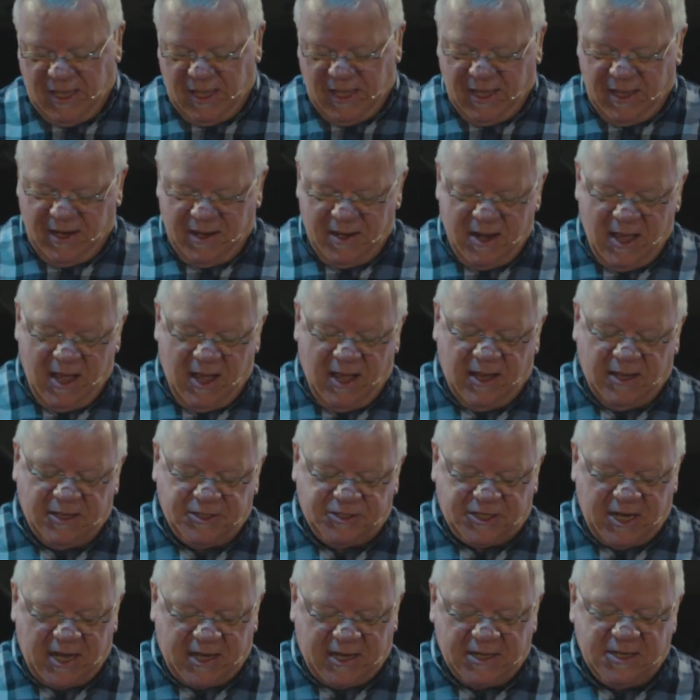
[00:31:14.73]
In
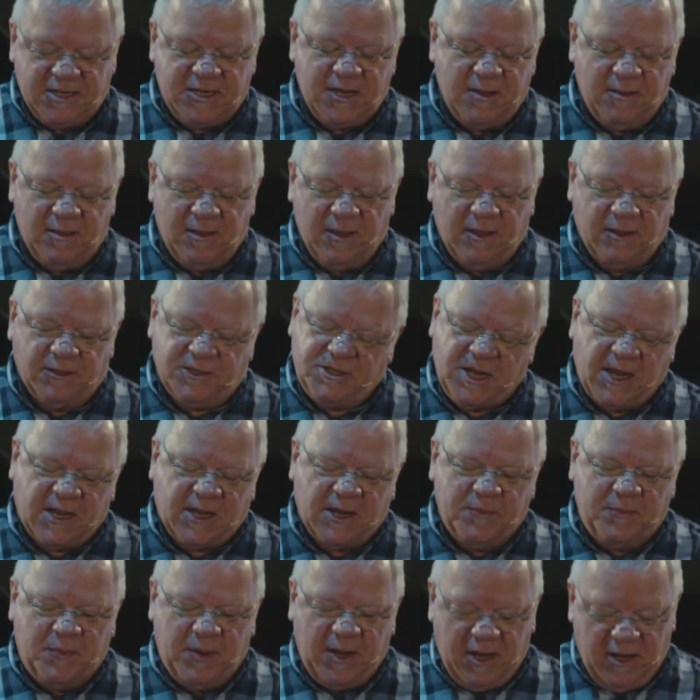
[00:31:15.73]

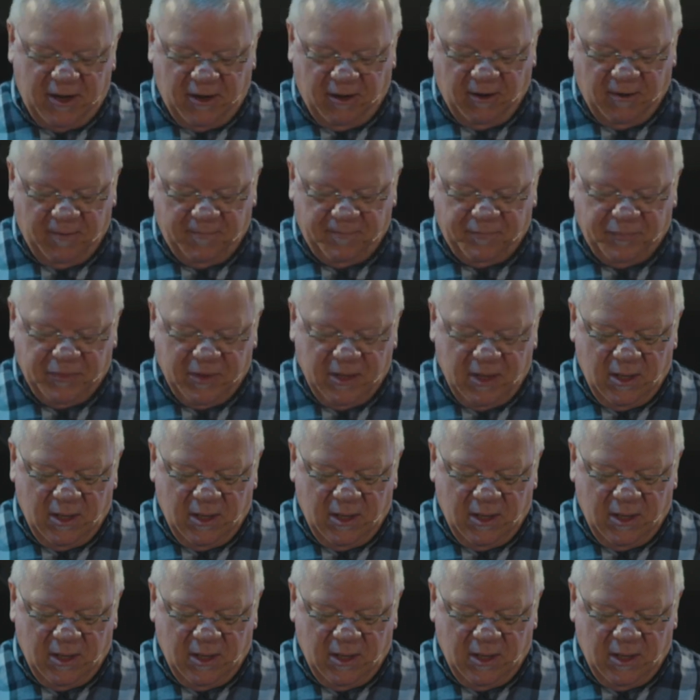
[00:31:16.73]
2 Peter